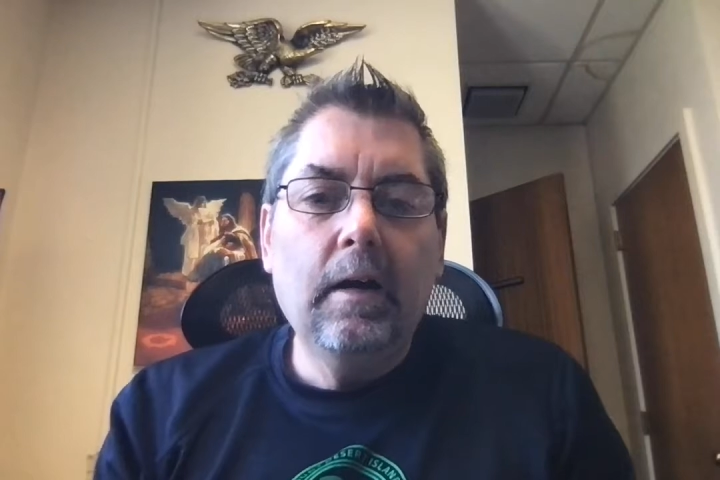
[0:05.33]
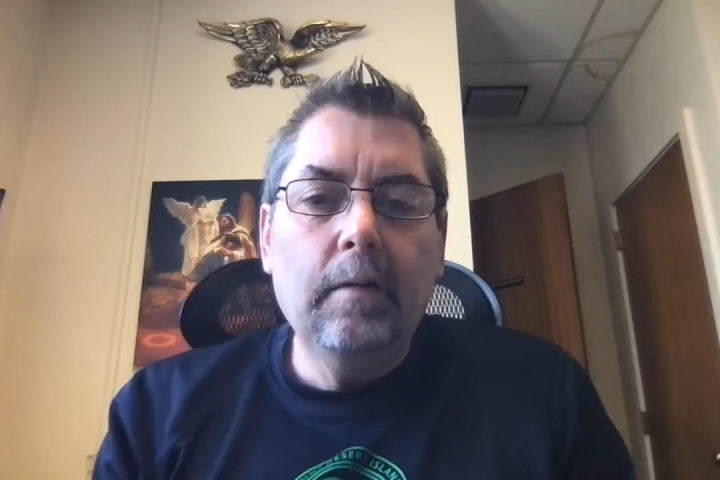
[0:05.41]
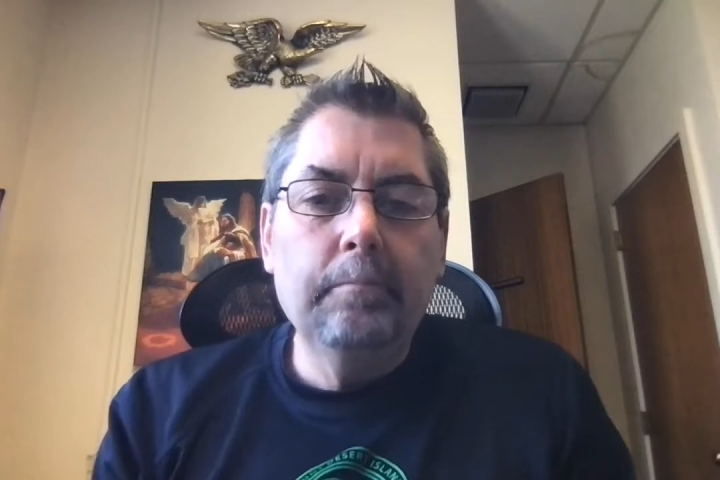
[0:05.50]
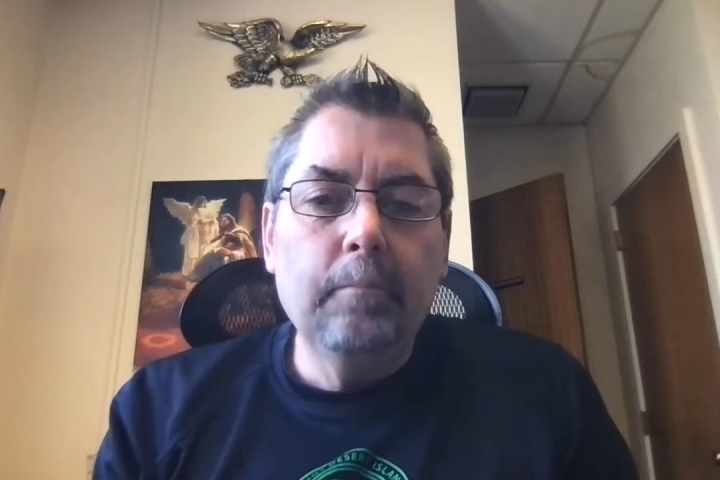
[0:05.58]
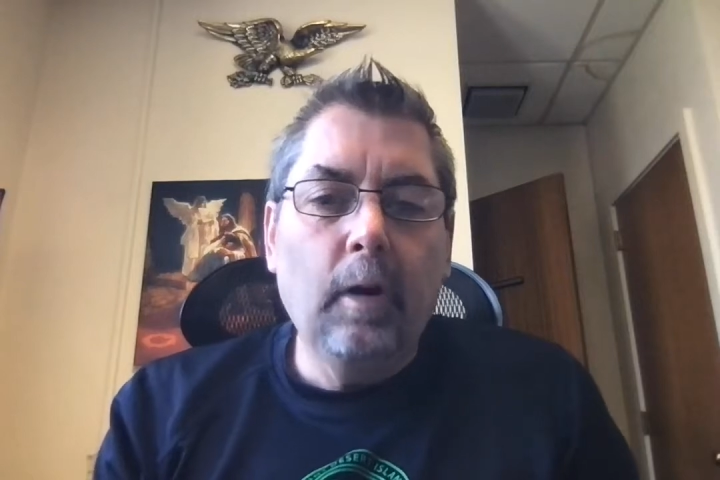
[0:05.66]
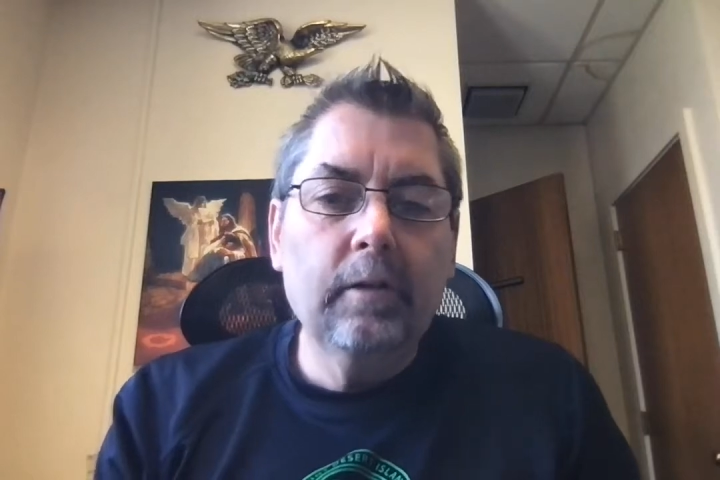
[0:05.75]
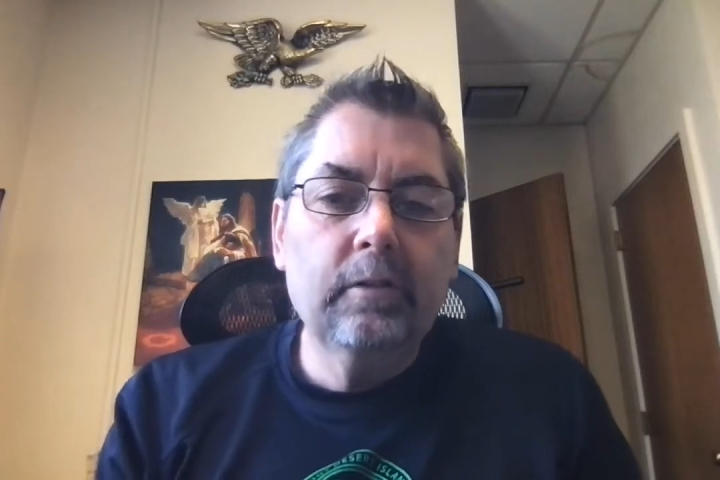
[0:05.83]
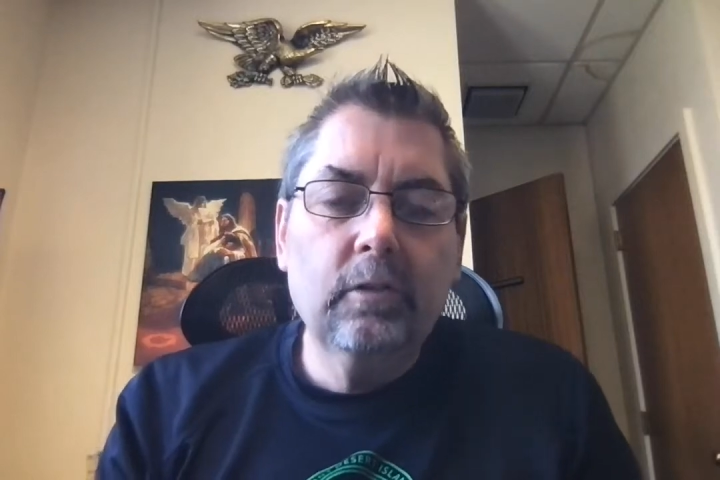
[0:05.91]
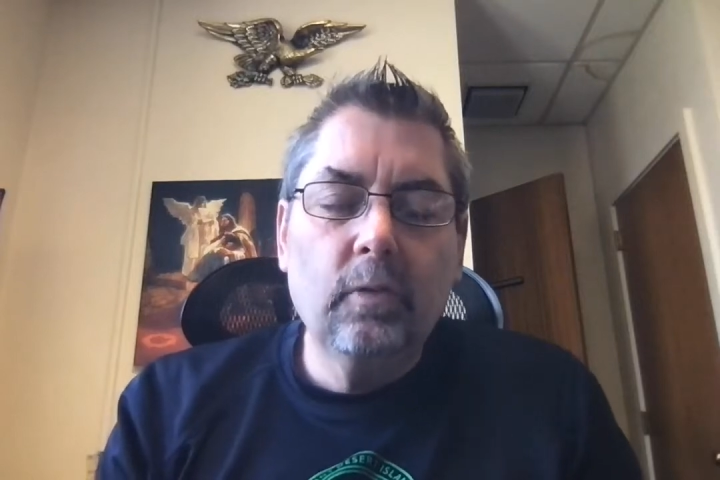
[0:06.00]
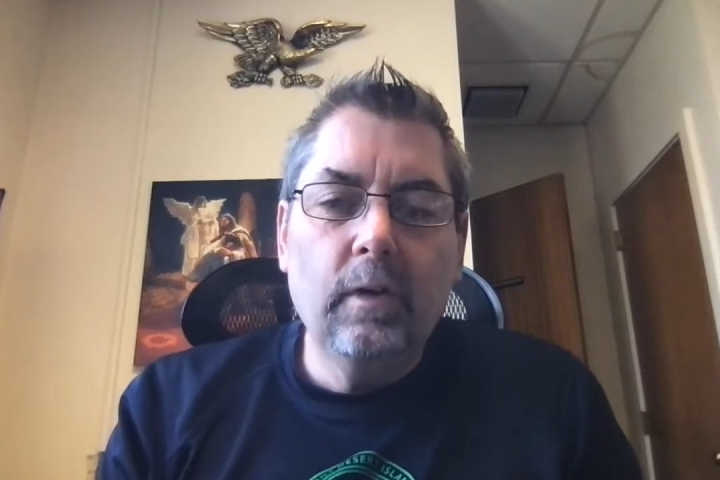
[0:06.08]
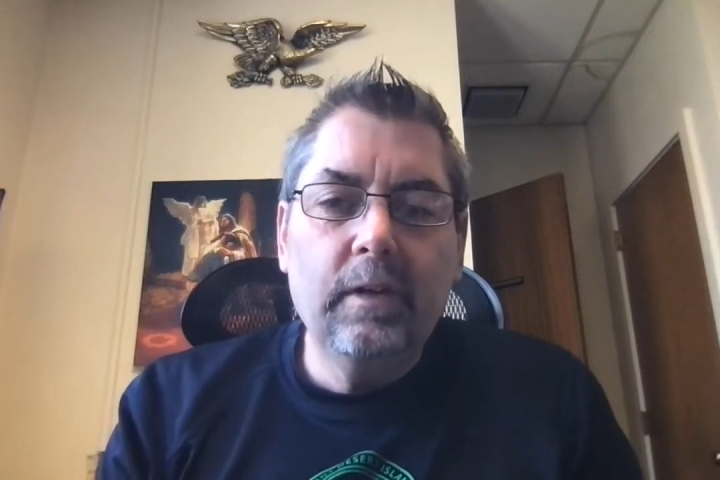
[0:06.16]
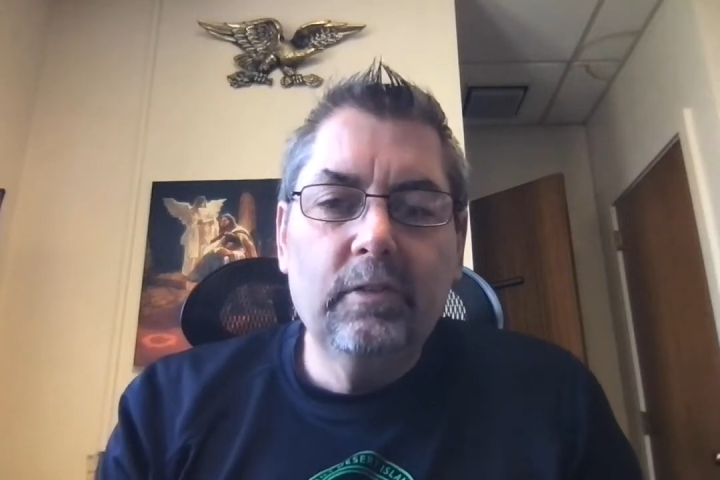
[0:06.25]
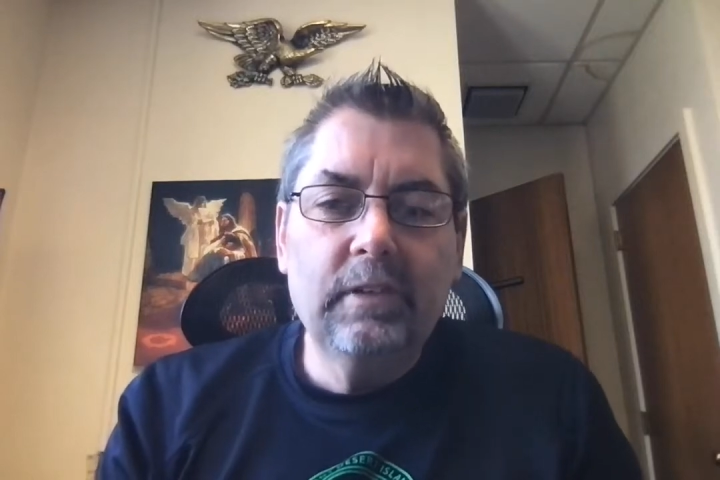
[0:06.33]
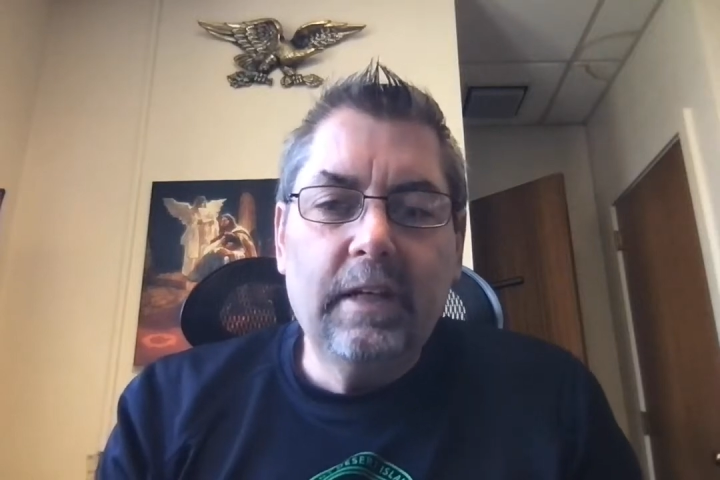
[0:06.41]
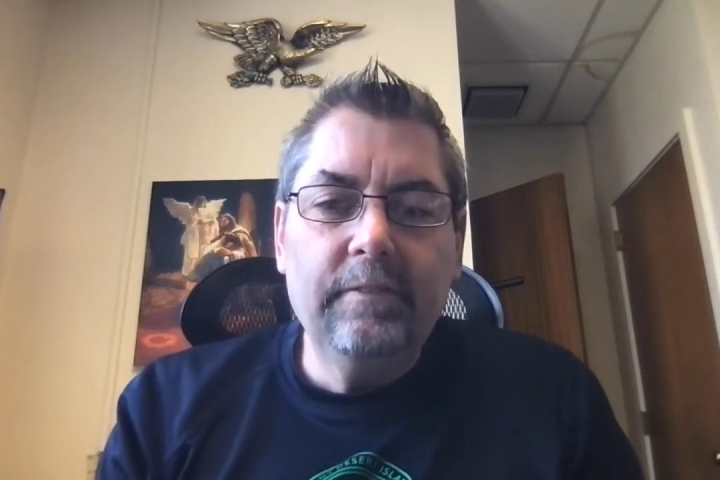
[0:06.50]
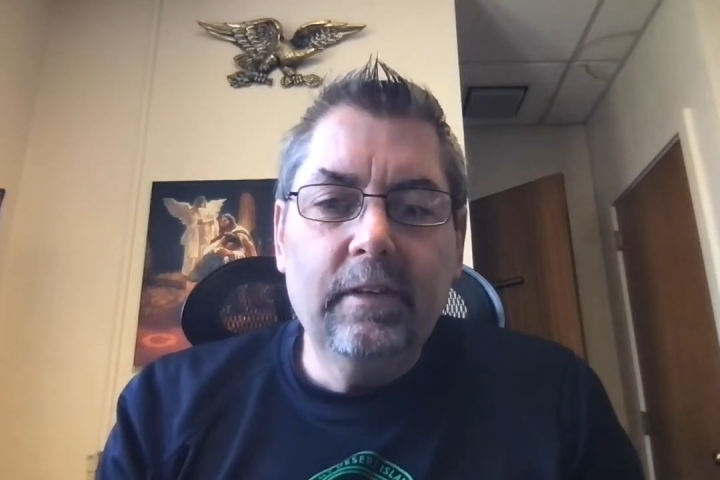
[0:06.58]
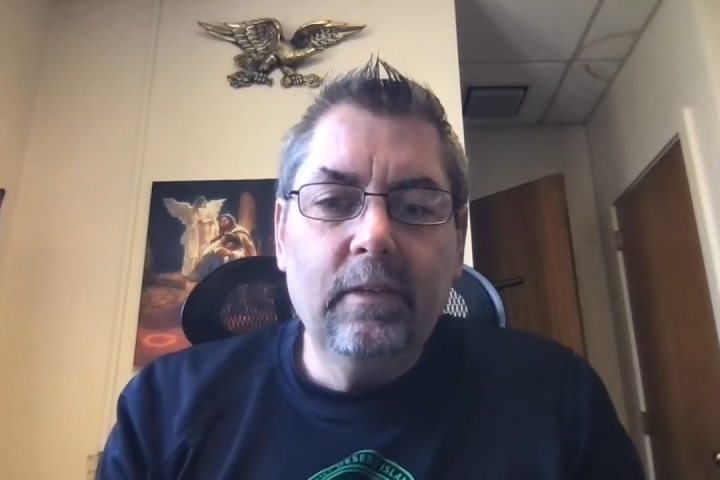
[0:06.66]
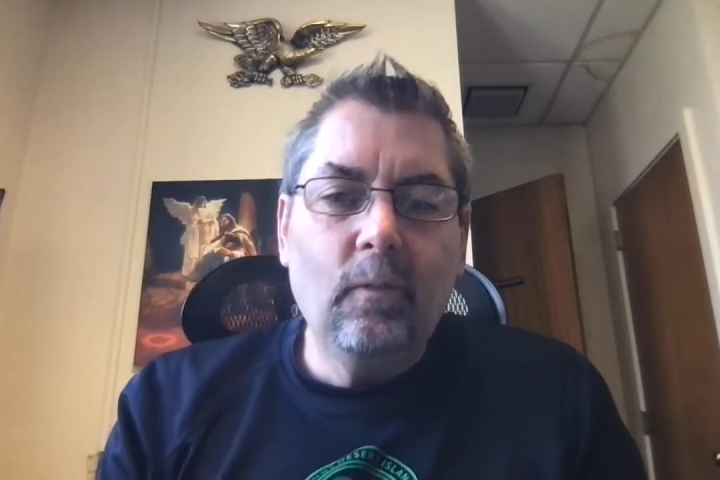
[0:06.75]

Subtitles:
March 27th.